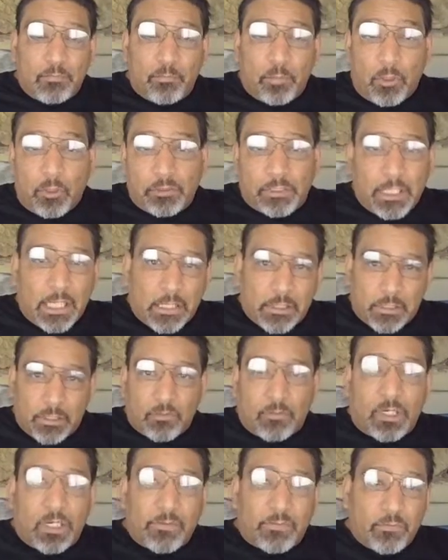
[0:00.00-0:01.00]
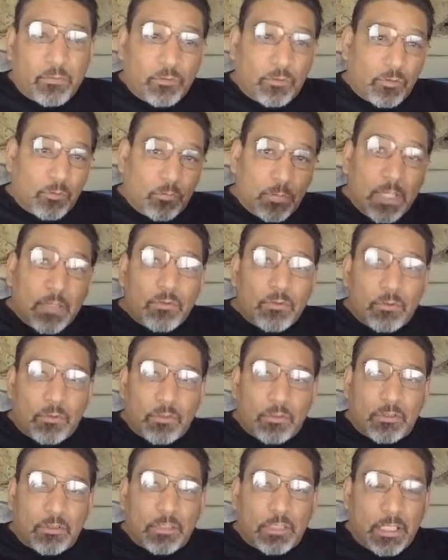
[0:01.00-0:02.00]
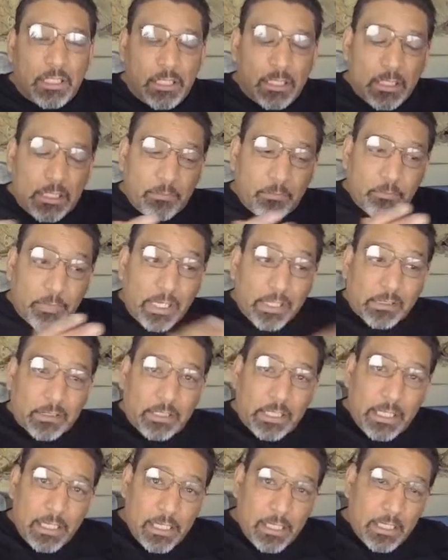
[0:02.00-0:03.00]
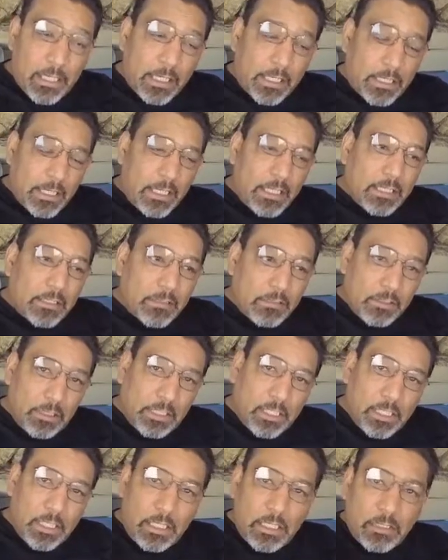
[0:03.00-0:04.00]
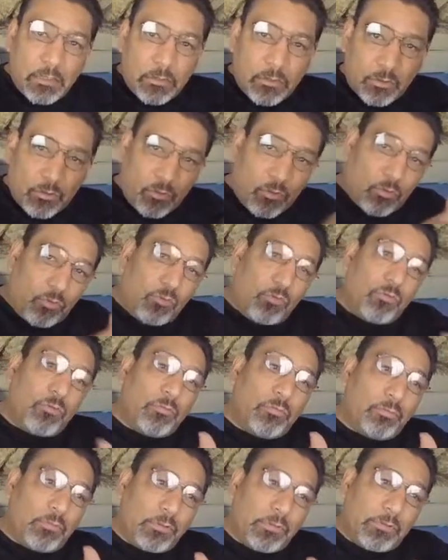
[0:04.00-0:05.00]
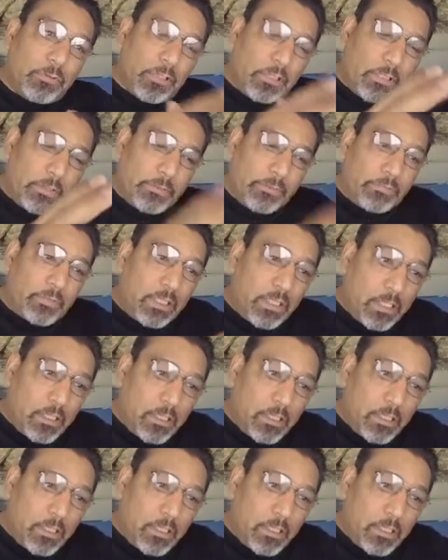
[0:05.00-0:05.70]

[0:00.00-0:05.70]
bolt action rifles Mausers. Back then, I guess, in his group of